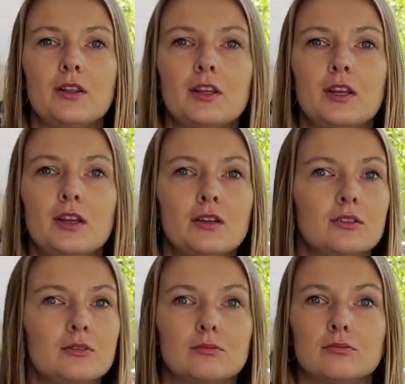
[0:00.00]
They
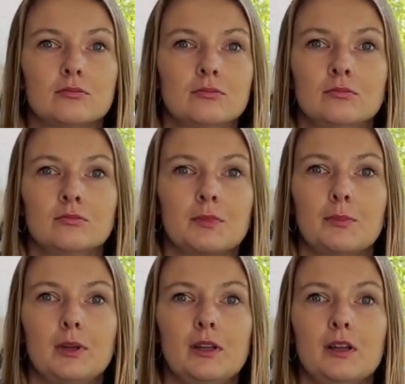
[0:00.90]
uh,
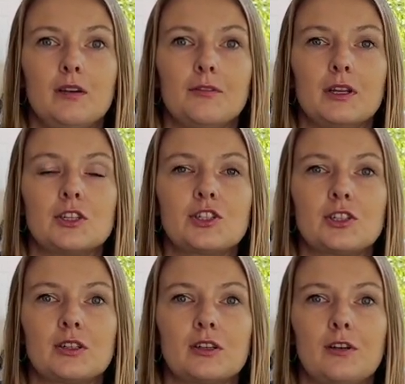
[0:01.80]
believe that
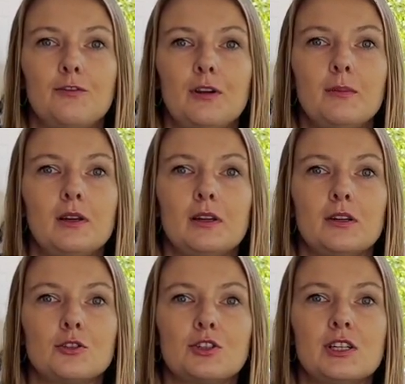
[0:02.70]
uh, a
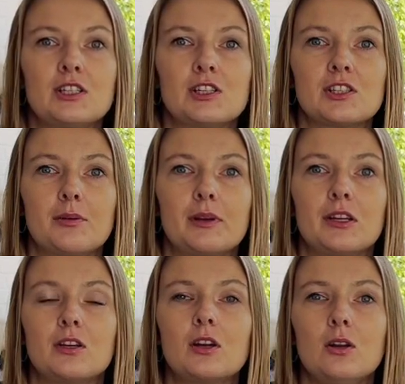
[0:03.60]
family not necessarily
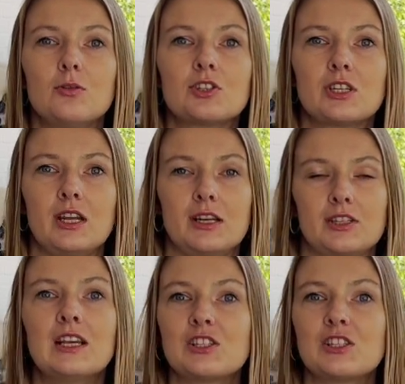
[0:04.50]
includes kids.